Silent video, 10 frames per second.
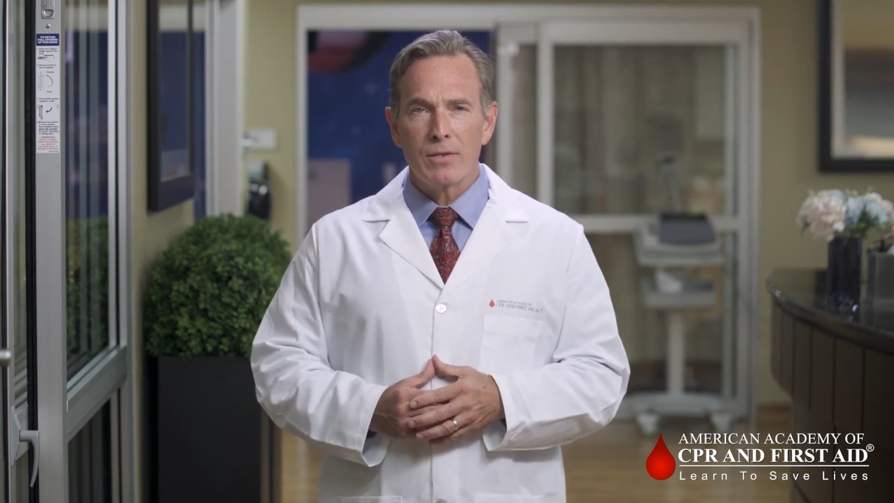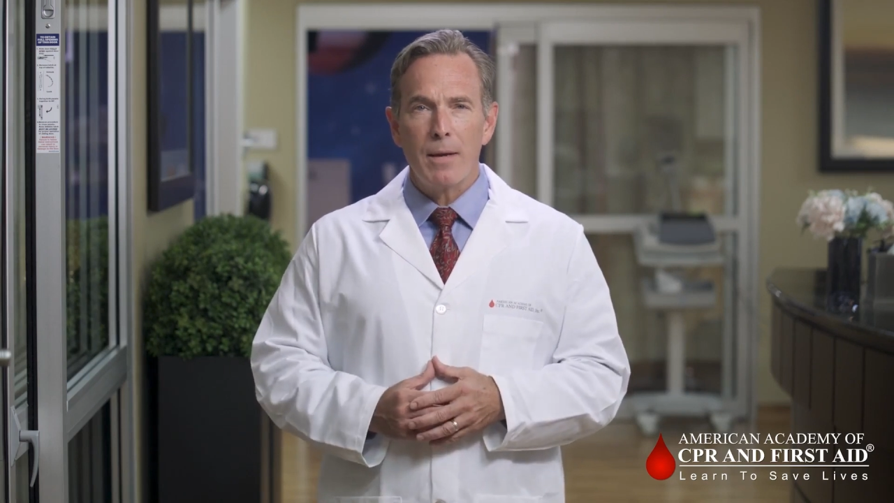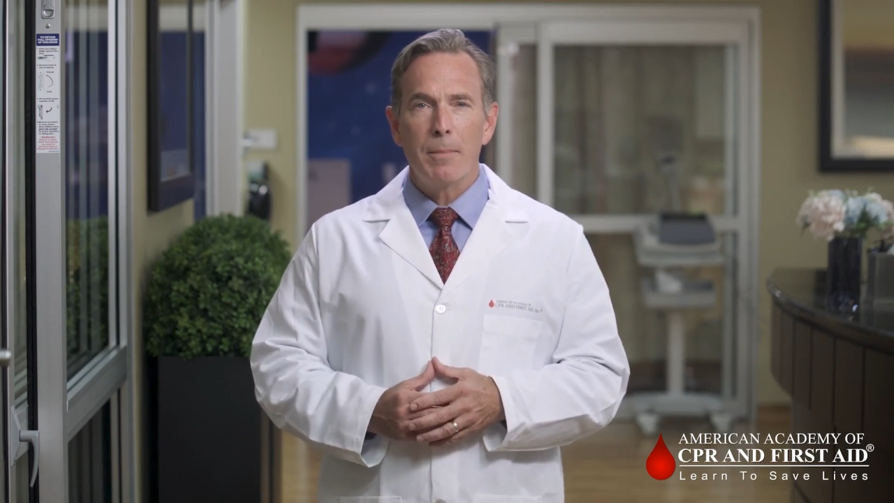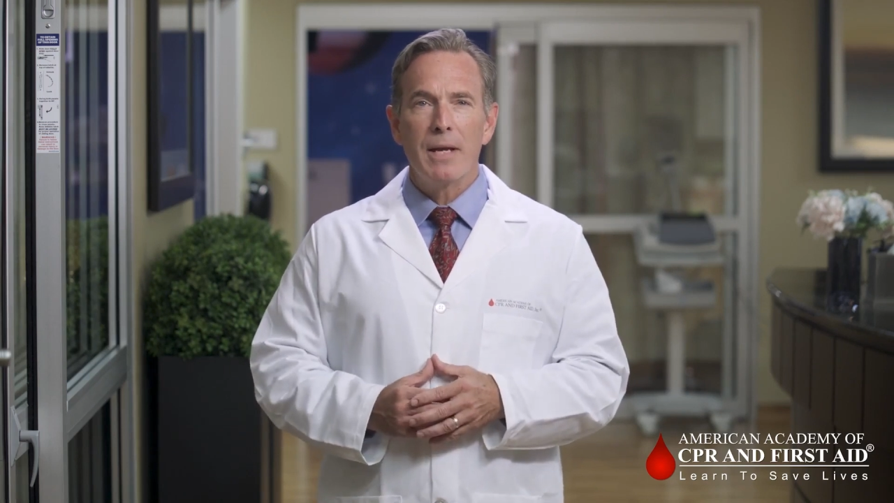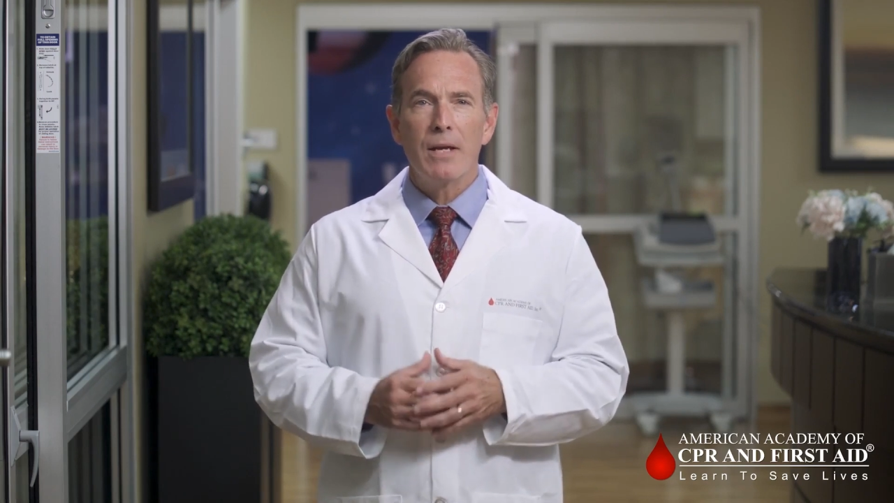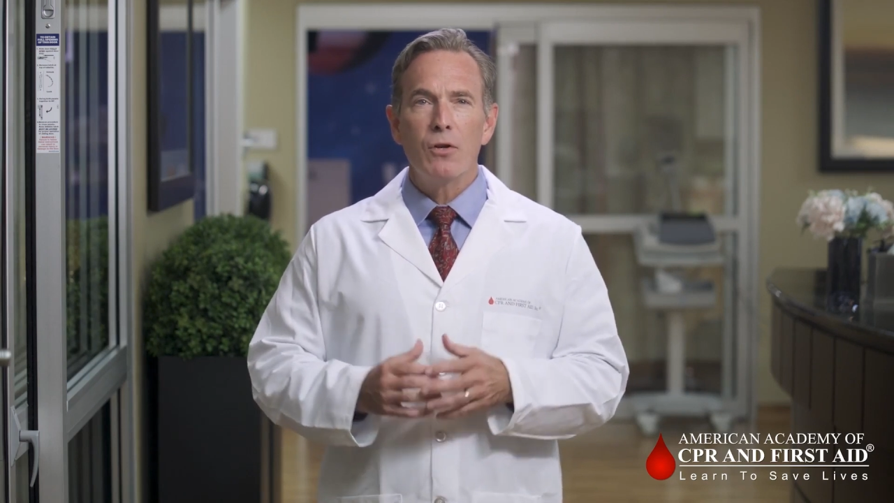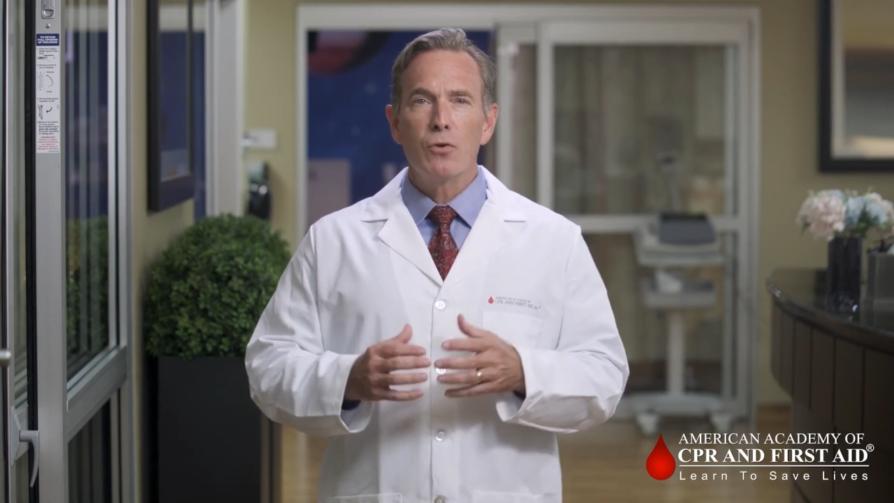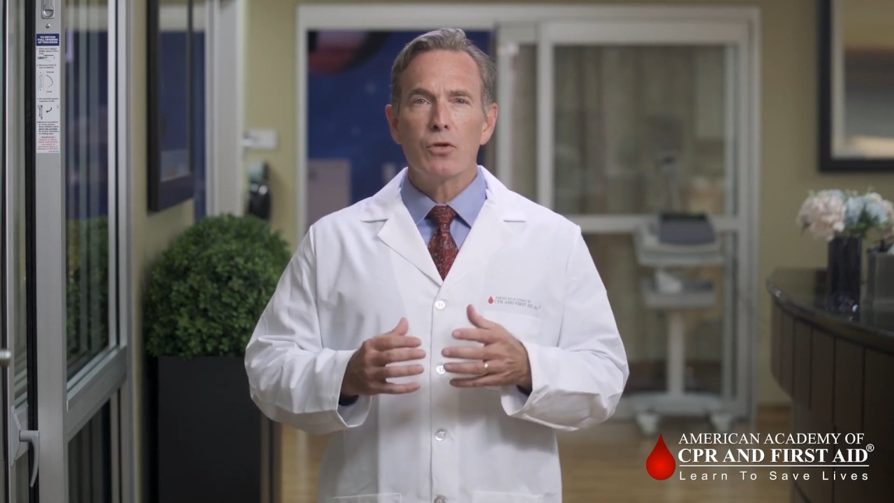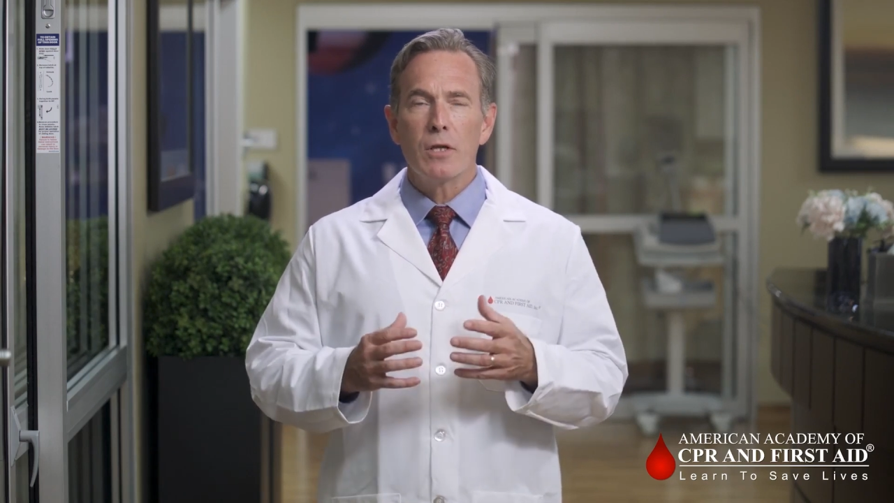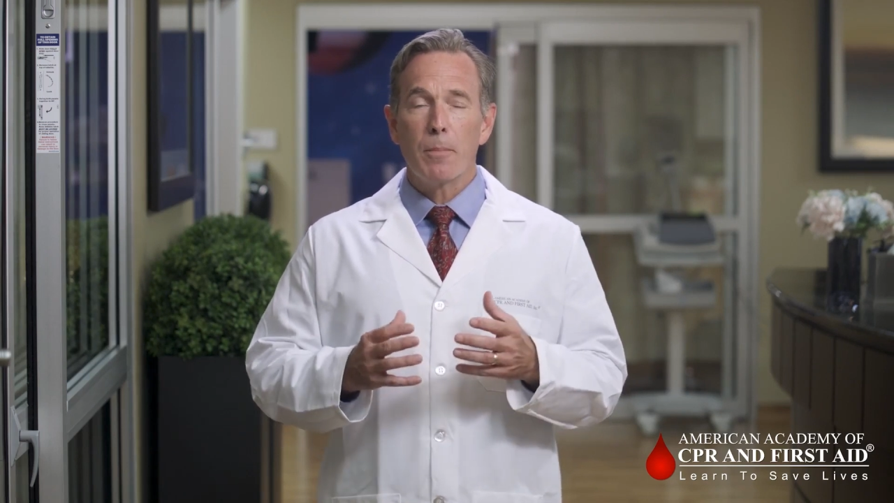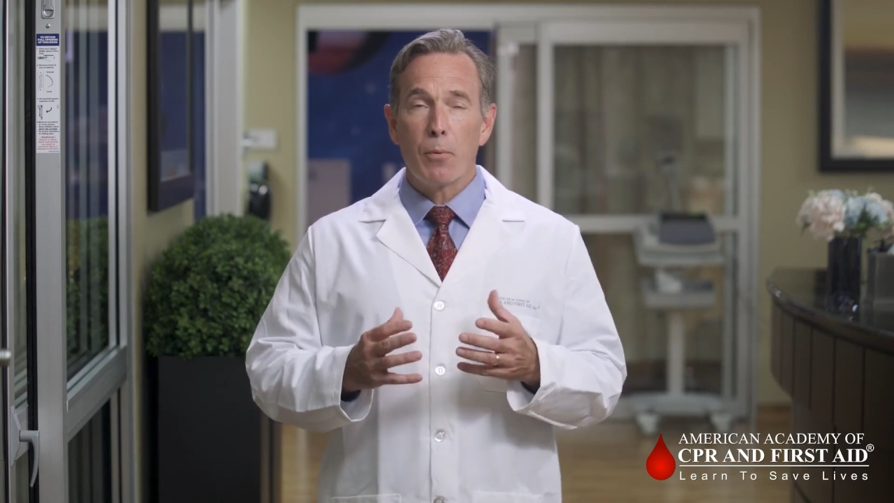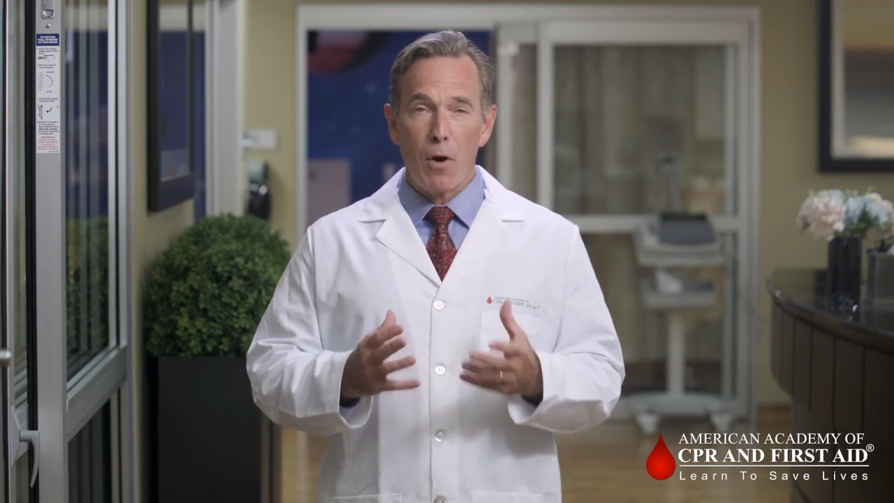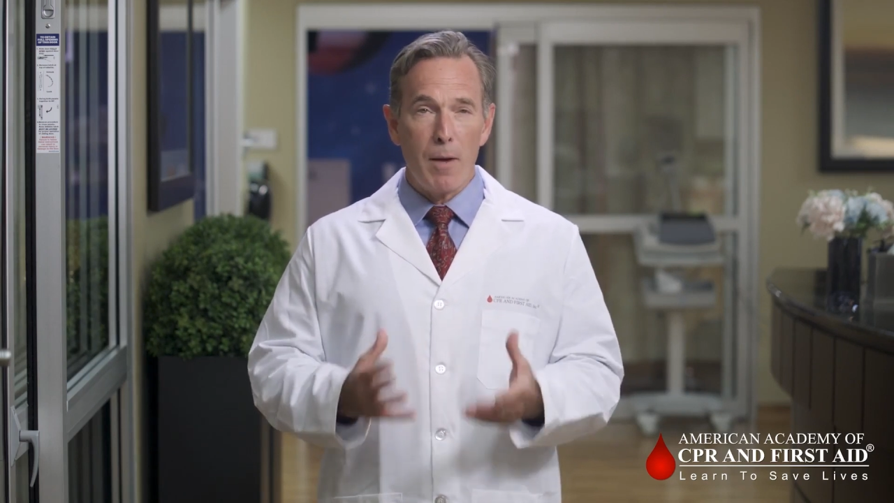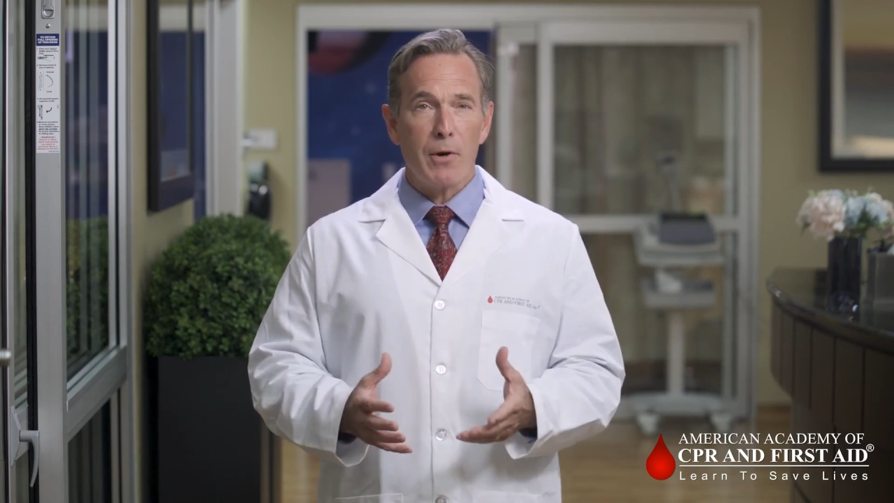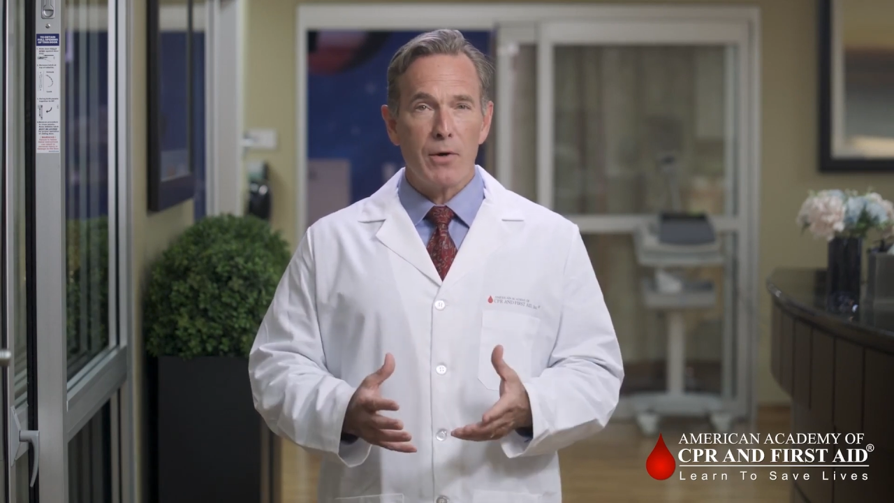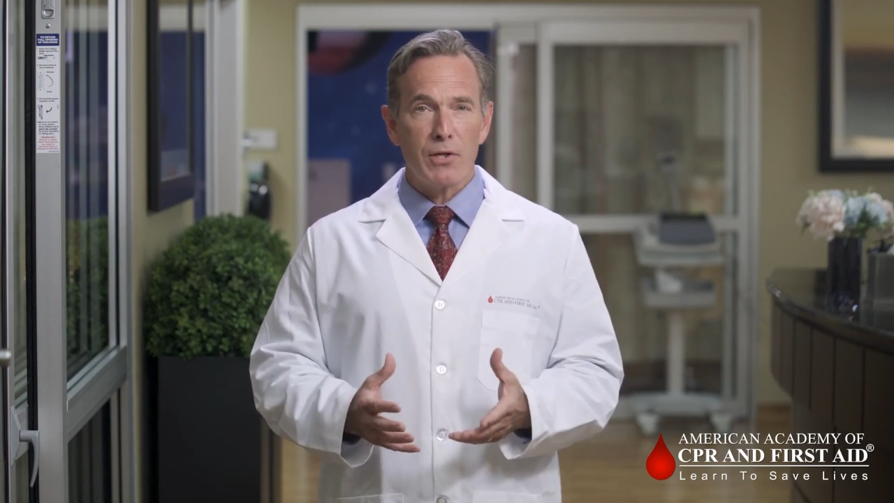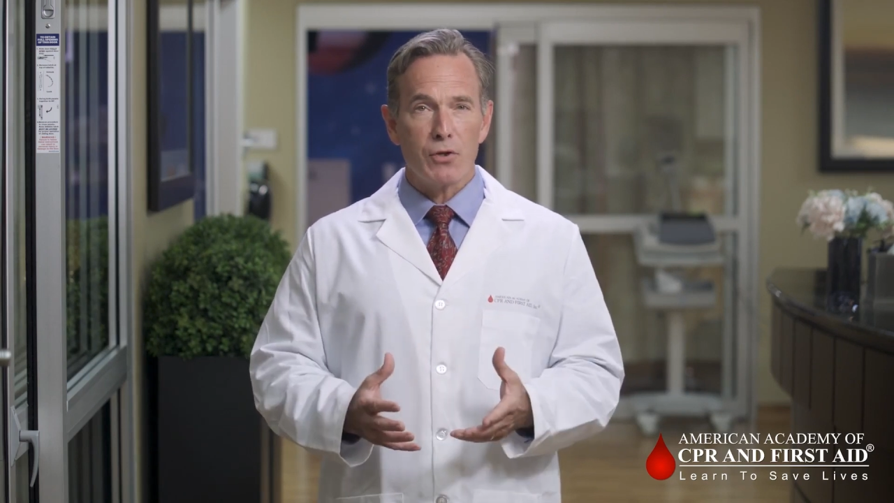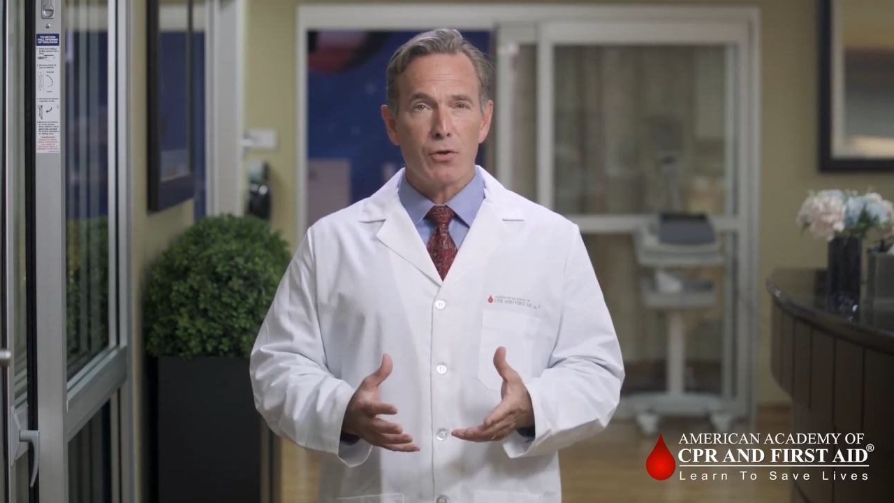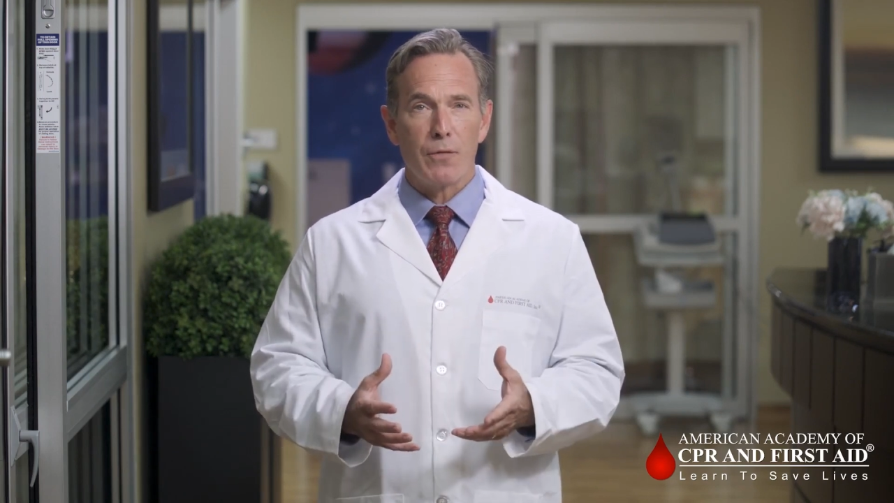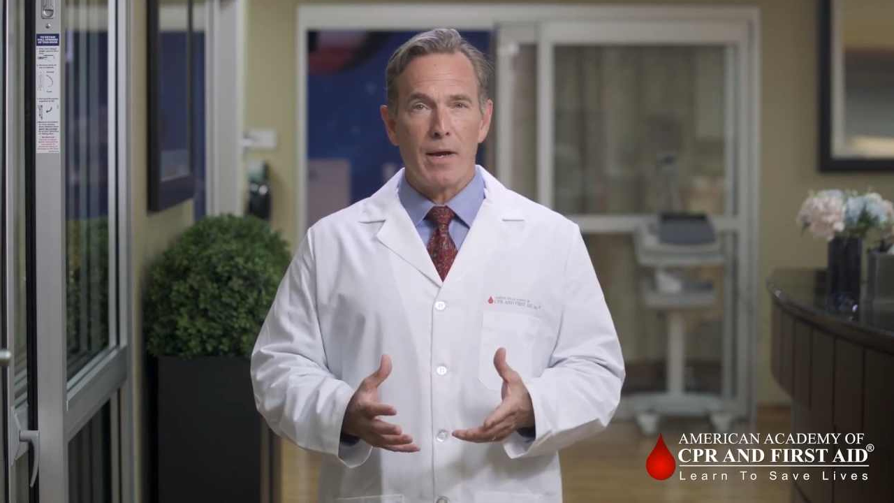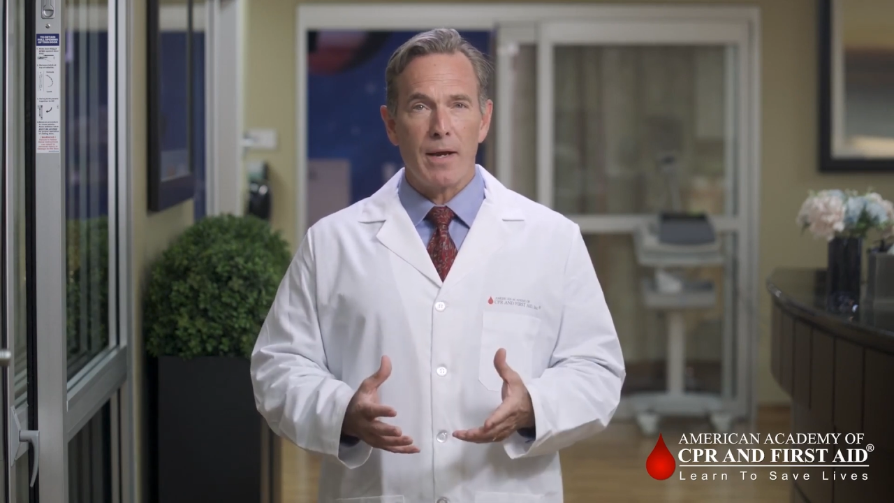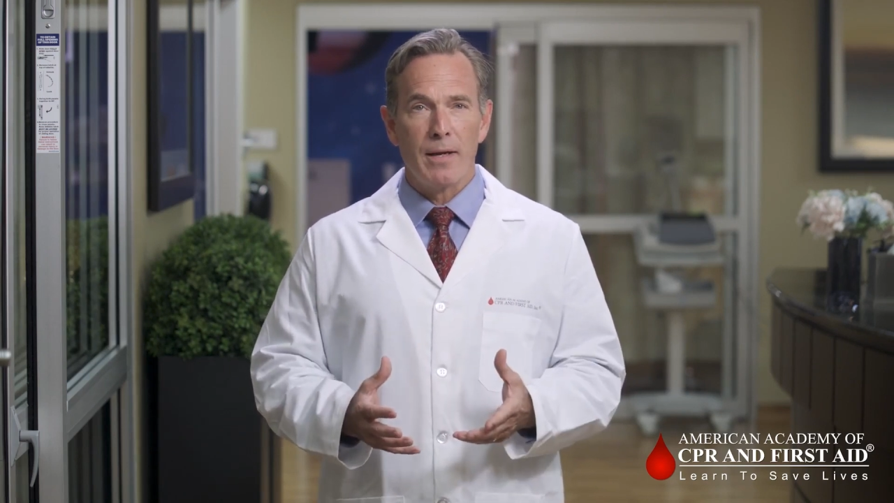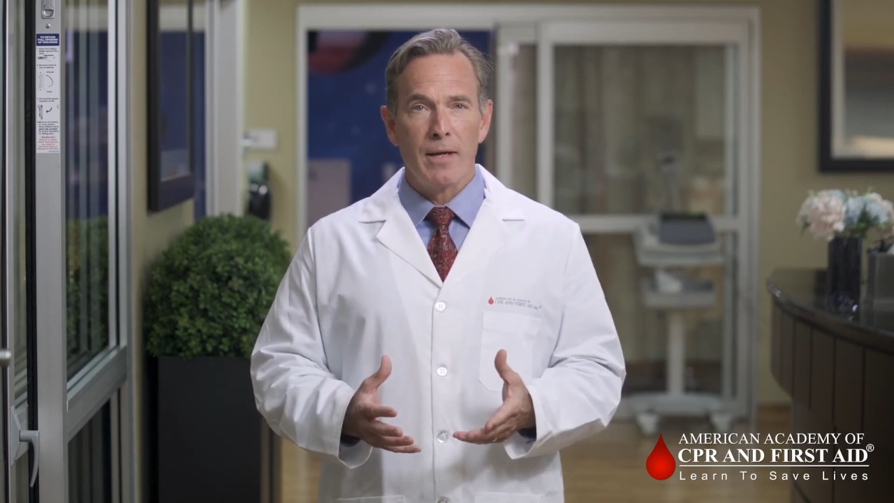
and begin using the primary survey.